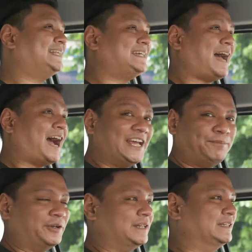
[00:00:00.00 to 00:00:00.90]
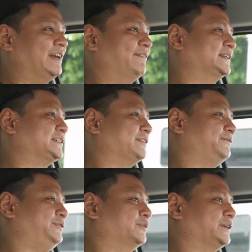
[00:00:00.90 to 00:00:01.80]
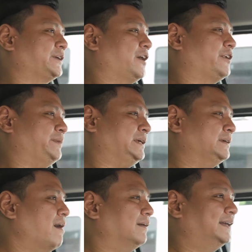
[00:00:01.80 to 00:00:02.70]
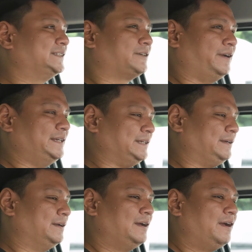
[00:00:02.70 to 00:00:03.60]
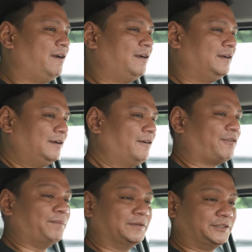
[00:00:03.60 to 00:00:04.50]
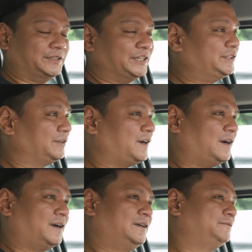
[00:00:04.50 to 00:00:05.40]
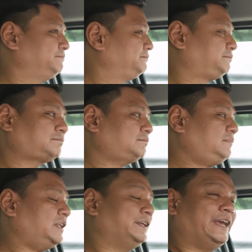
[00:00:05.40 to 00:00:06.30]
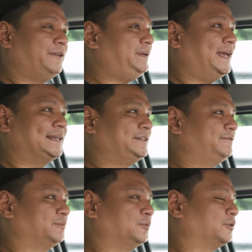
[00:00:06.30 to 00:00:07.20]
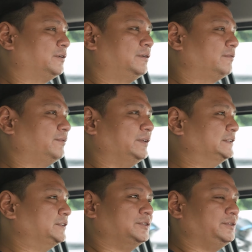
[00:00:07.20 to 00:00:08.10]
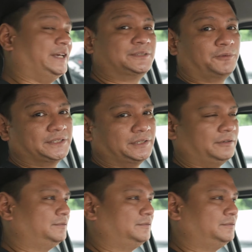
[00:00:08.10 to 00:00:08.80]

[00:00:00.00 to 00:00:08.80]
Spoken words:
hybrid levels of fuel economy. That's crazy. From a traditional car, you can't be asking for more from the Suzuki S-Presso.